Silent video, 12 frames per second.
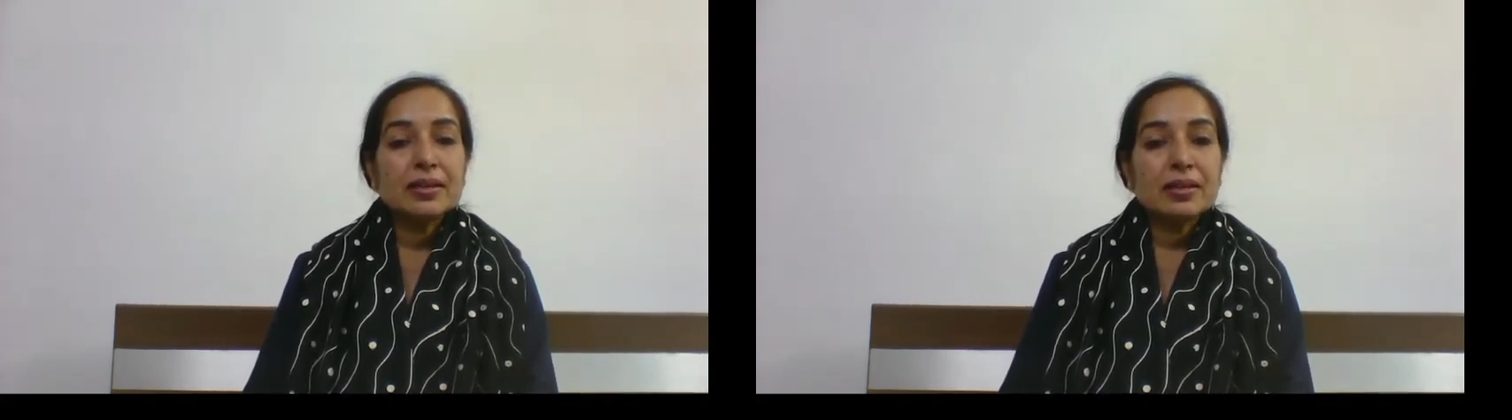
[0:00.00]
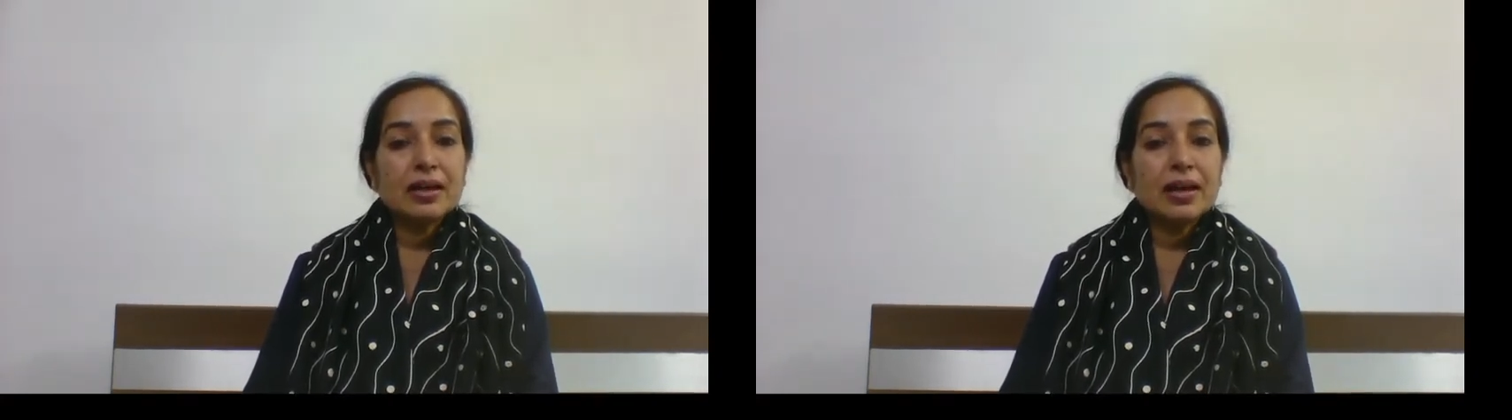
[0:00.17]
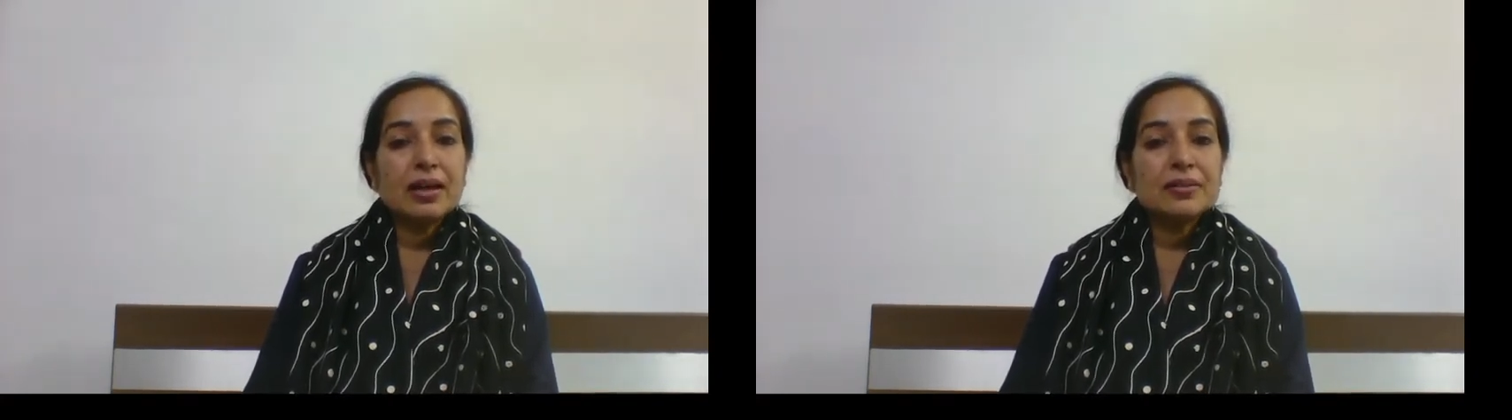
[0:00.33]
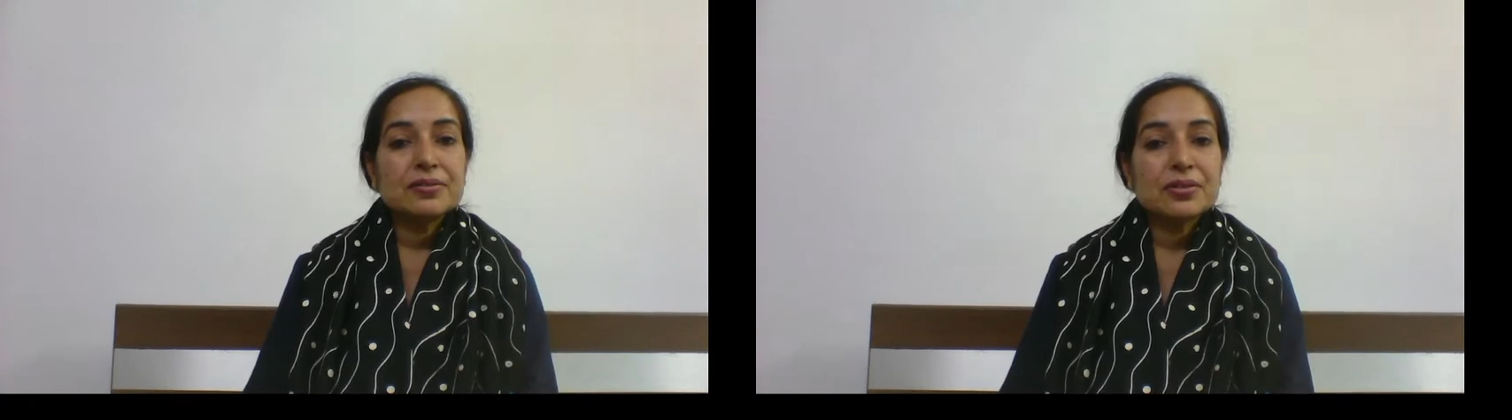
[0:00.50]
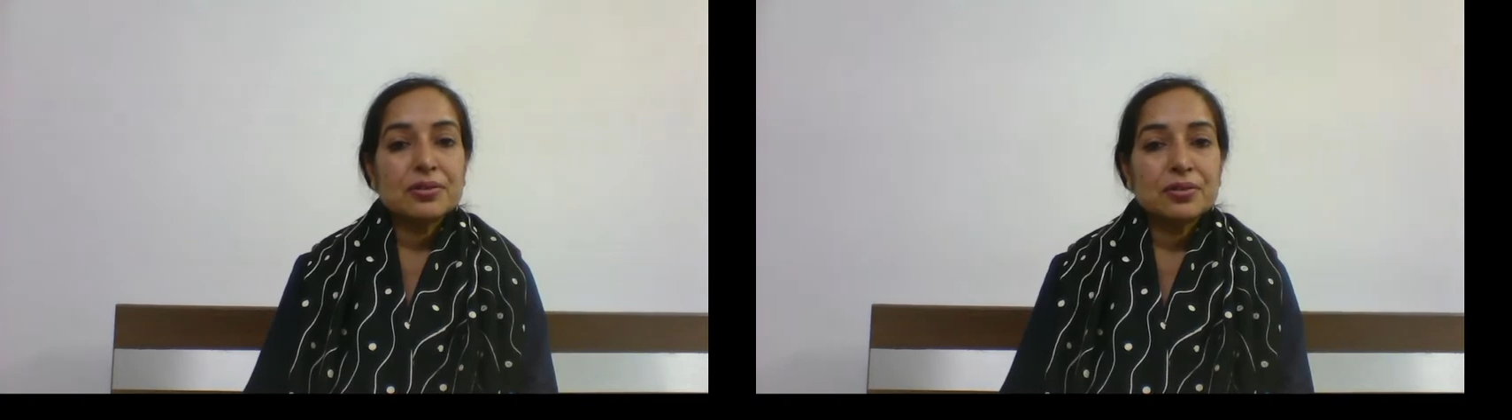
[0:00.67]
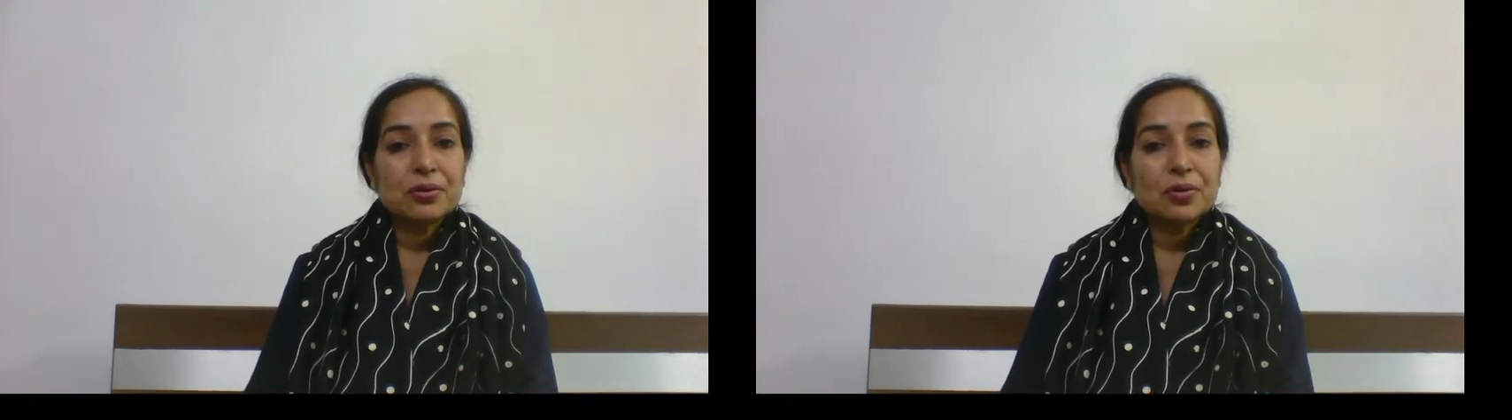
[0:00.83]
as
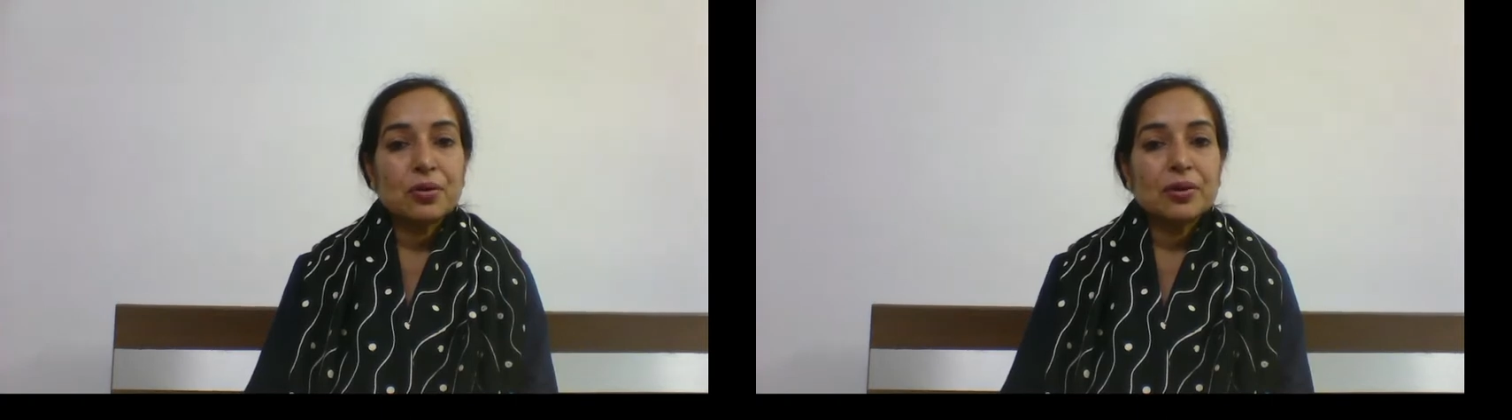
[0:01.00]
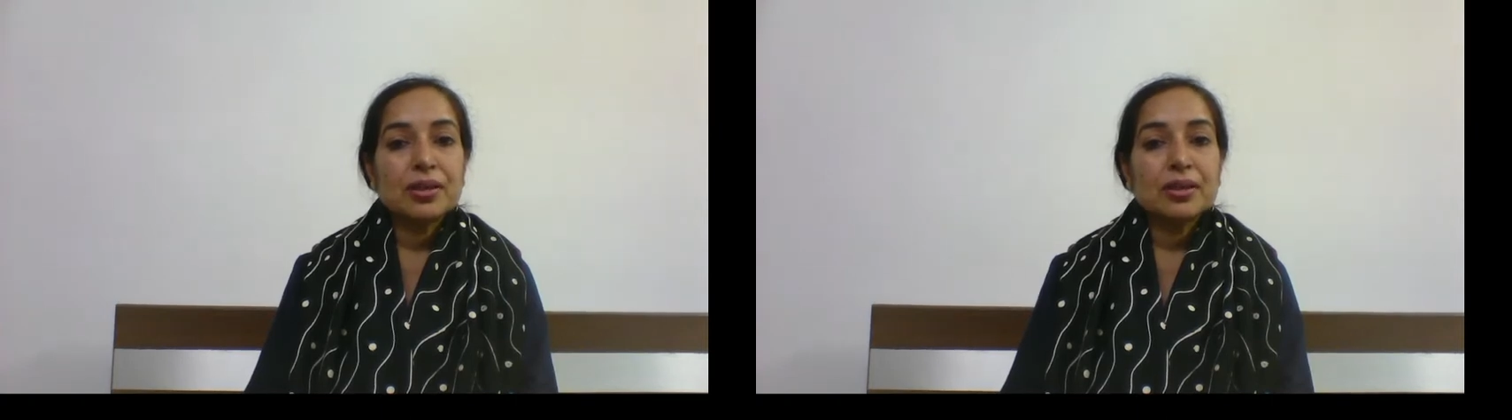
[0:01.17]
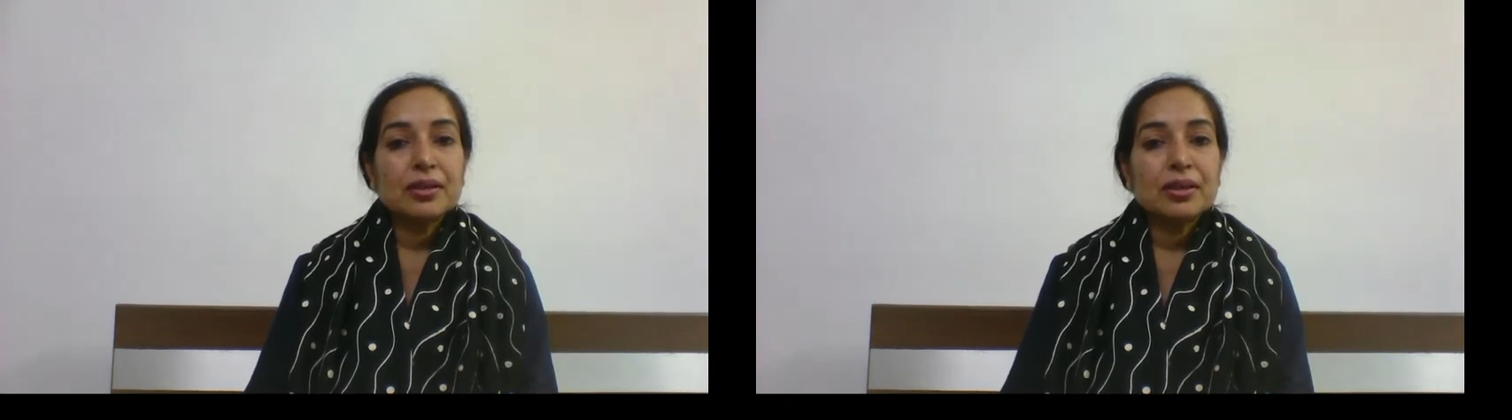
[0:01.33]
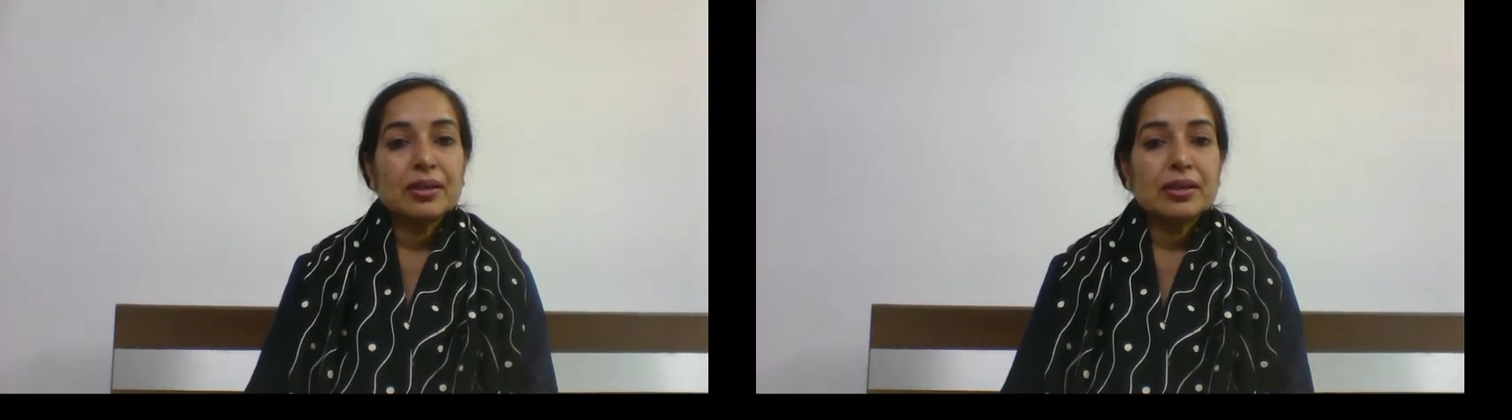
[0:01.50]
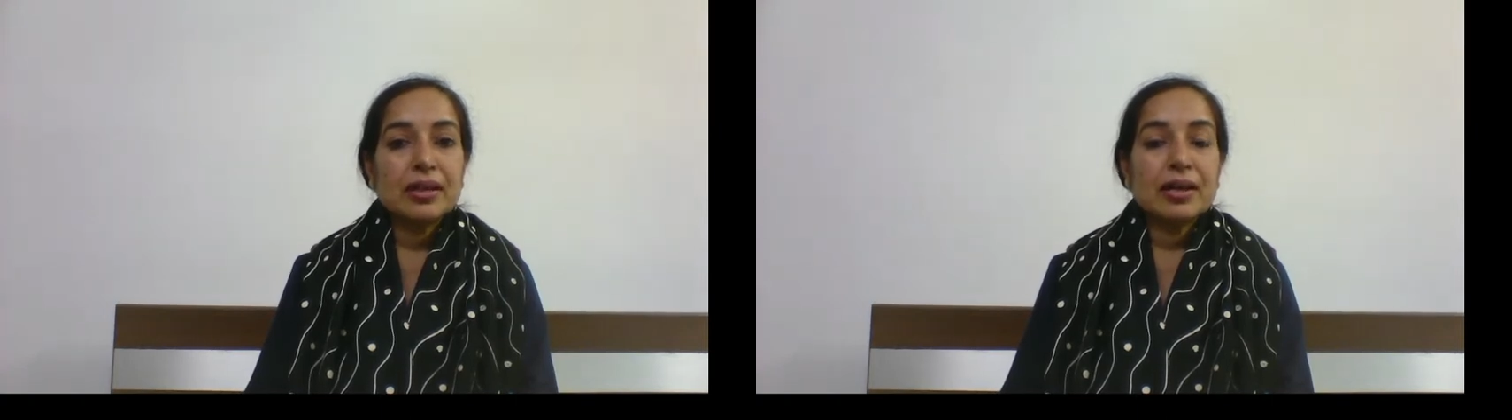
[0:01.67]
royal